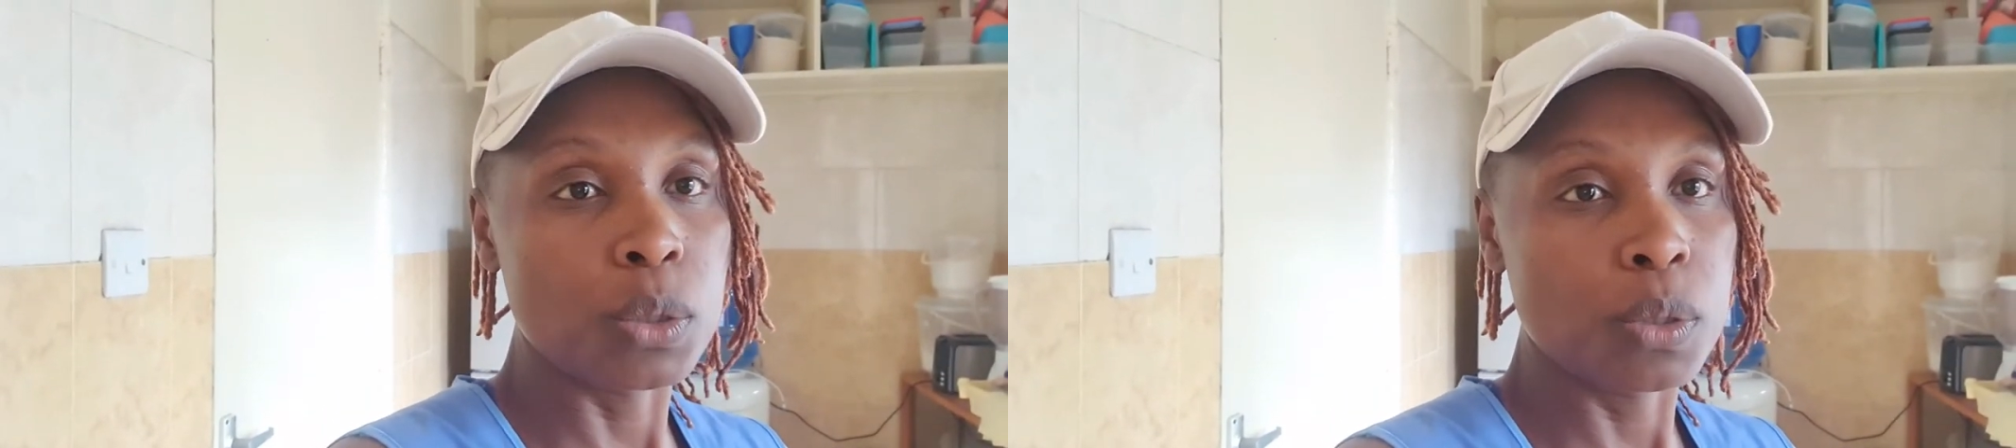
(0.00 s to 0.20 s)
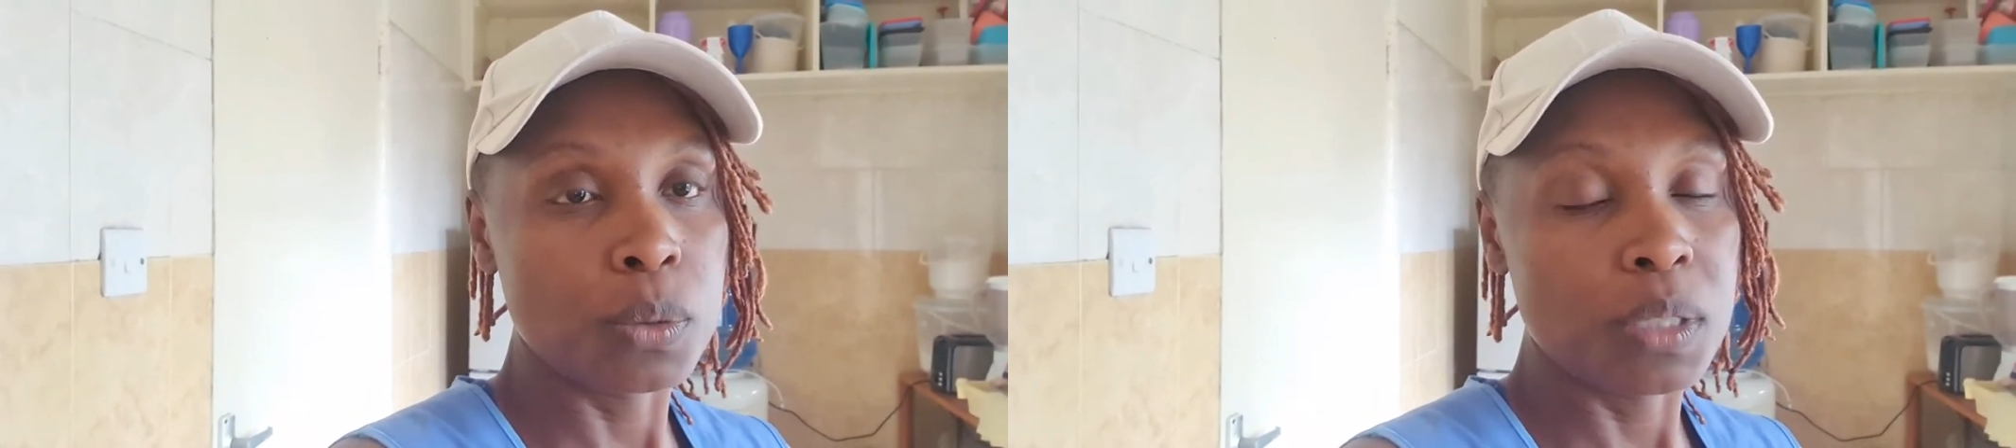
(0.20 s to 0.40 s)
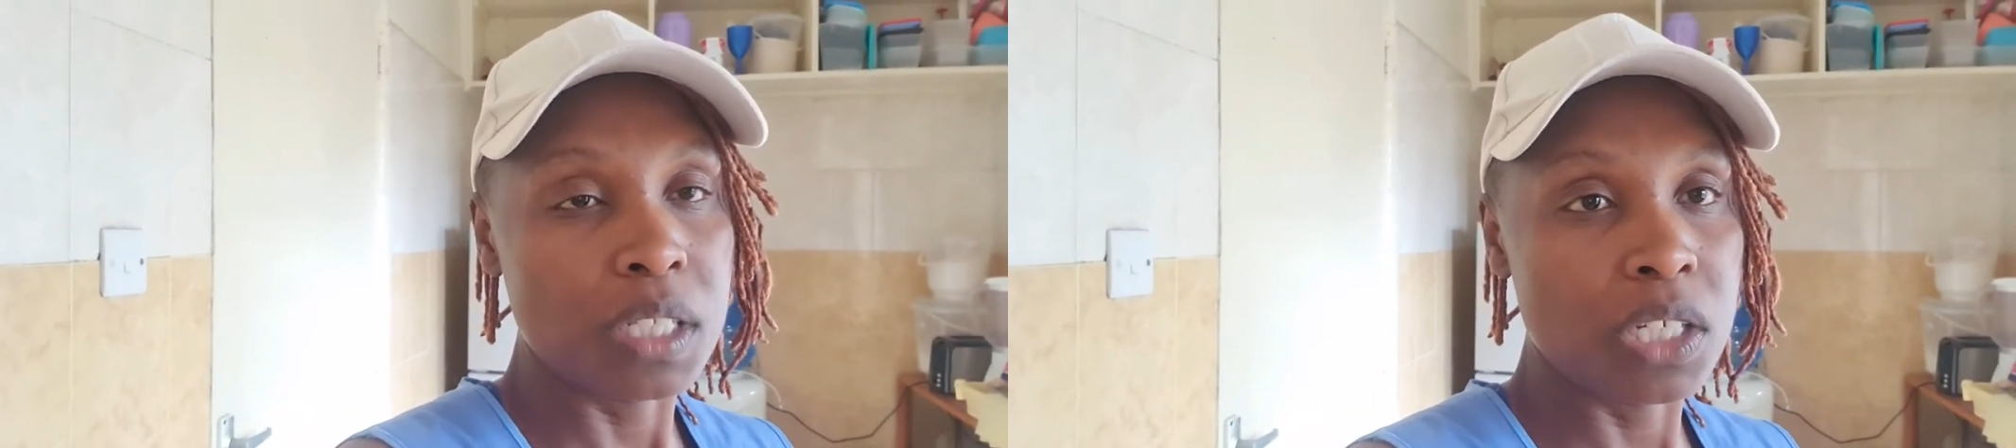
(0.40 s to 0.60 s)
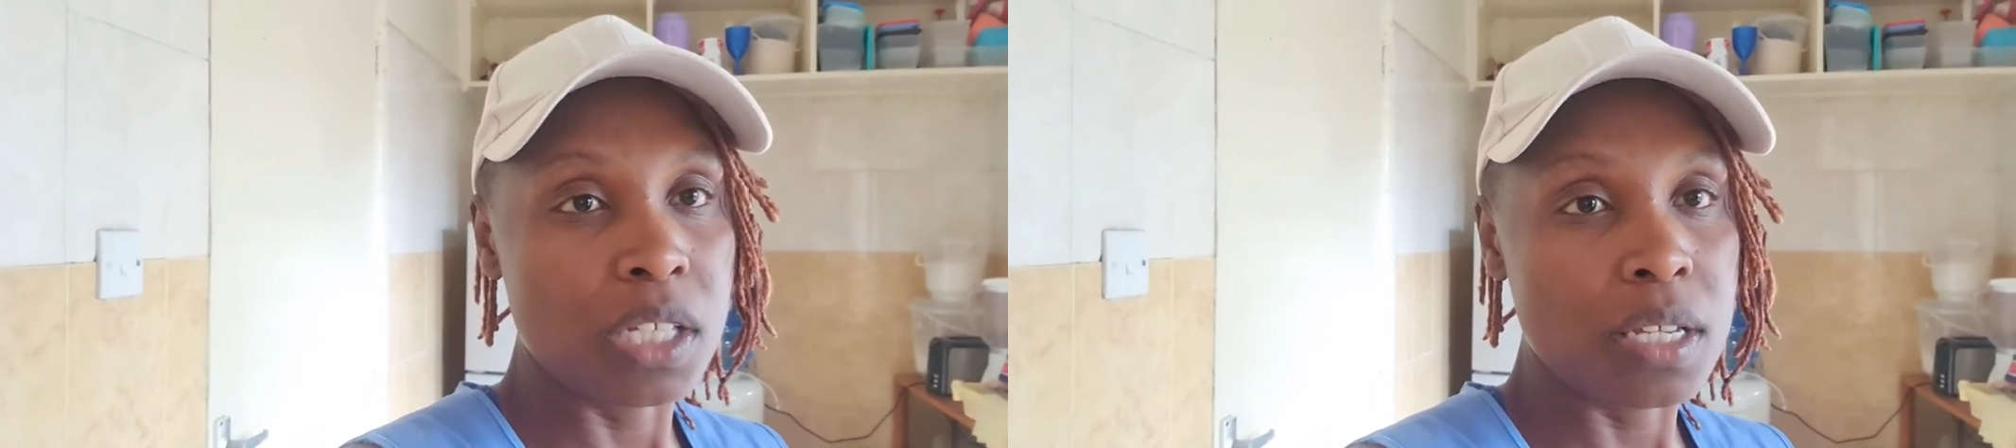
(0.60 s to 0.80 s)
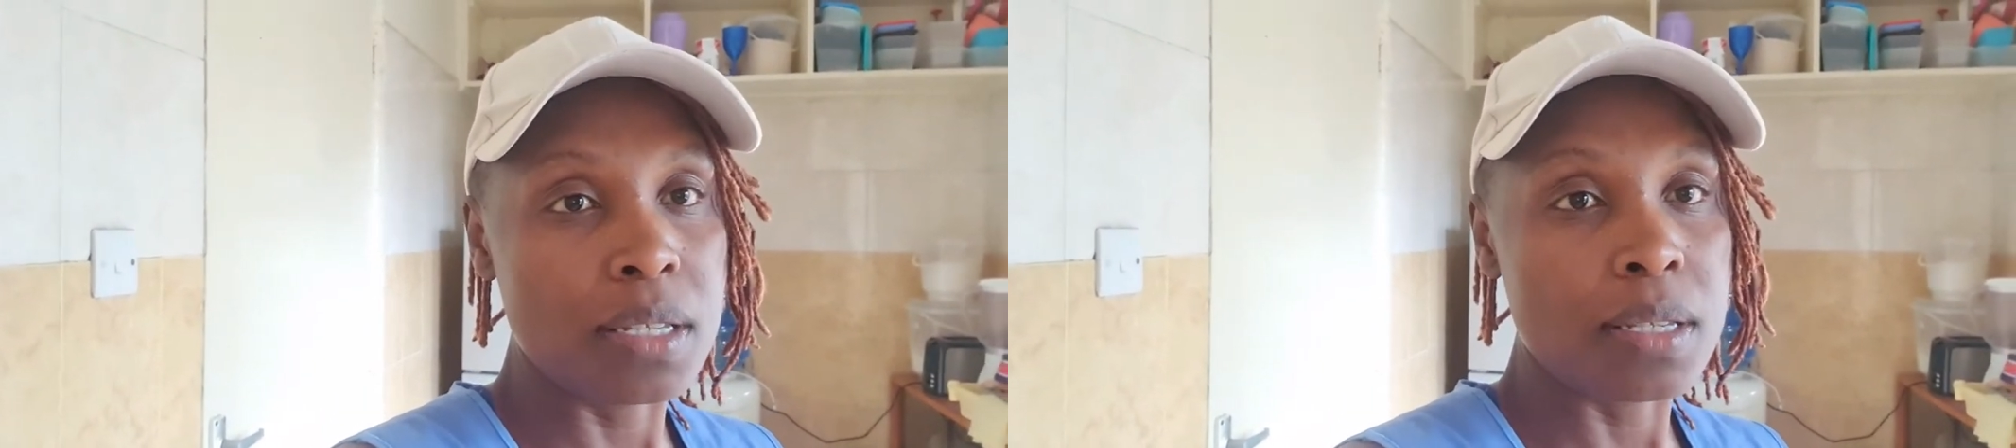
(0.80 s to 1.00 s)
to do
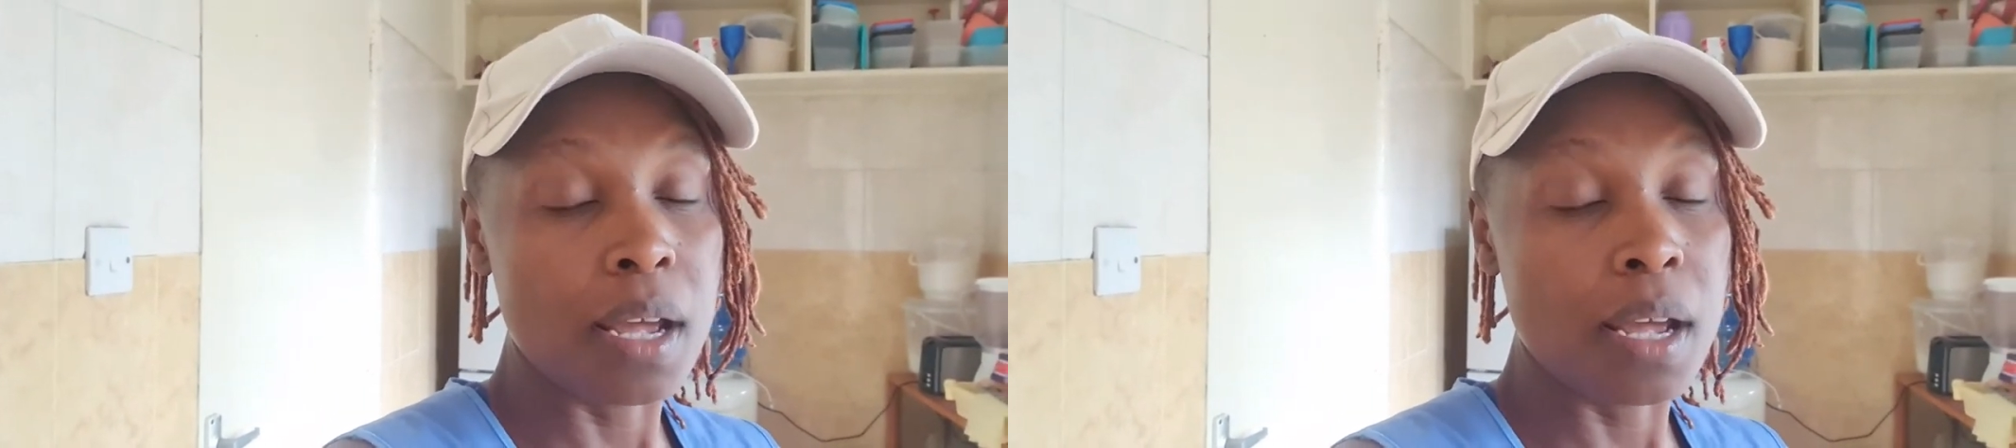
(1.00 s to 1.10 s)
dishes,